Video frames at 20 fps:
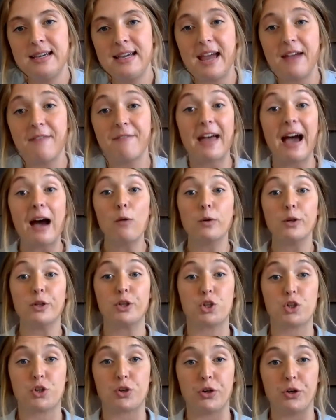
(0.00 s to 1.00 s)
If that was
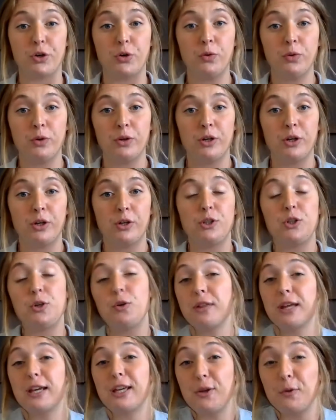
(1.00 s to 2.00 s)
true, do you
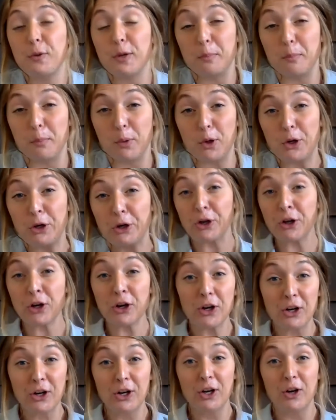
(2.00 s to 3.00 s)
think you would
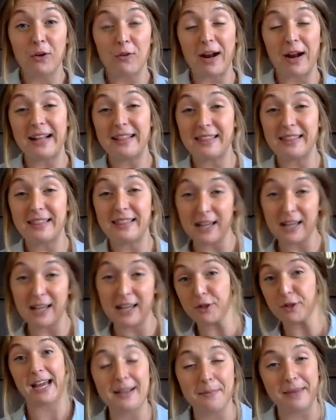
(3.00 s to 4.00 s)
murder? Right? The other
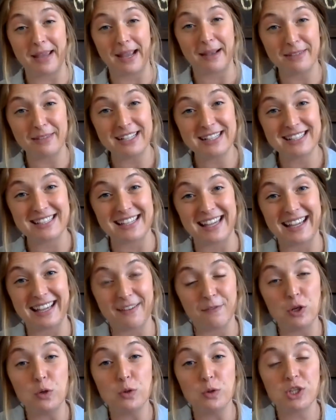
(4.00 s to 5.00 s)
10 commandments, like if
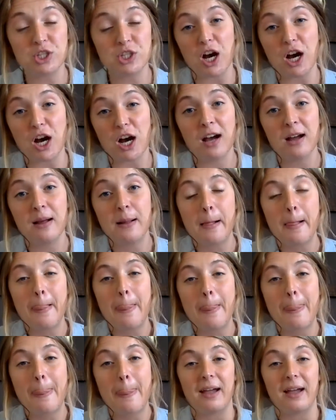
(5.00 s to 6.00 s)
you saw
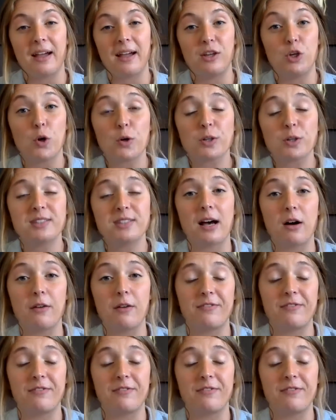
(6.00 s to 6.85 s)
yourself